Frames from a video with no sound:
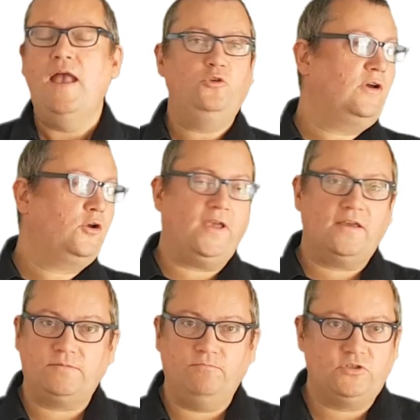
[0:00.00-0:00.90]
Do a quick
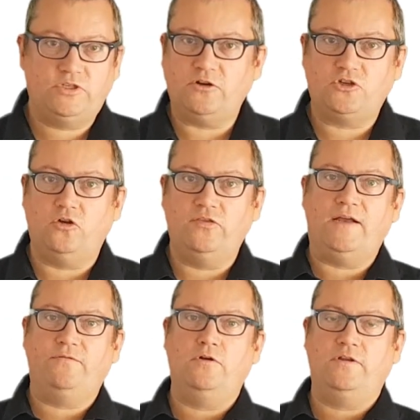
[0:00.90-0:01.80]
search on
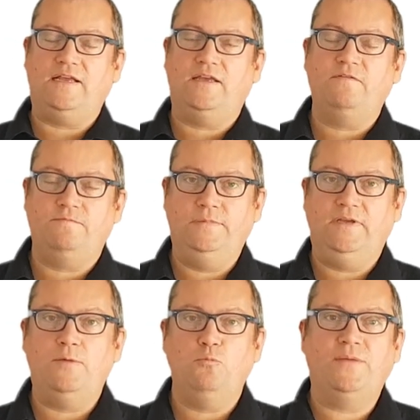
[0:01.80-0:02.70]
that for that government
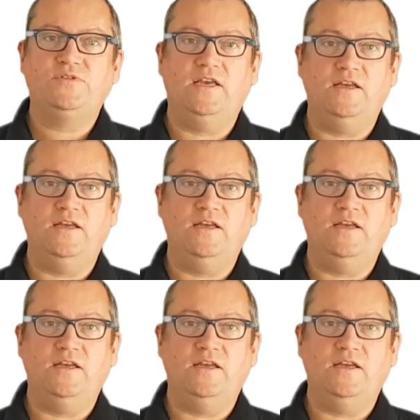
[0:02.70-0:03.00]
website.